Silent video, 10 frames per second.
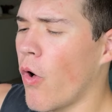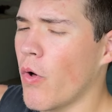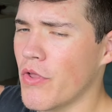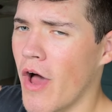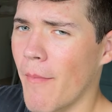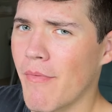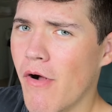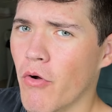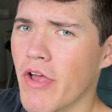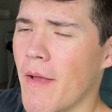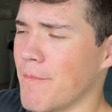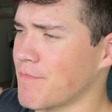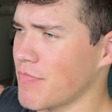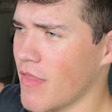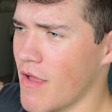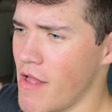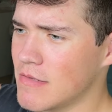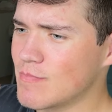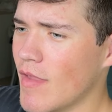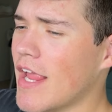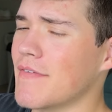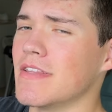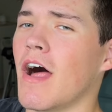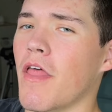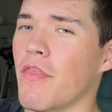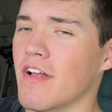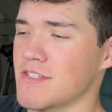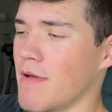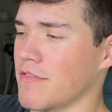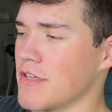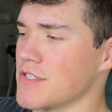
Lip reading: Hold up. Okay. I have a lot of thoughts about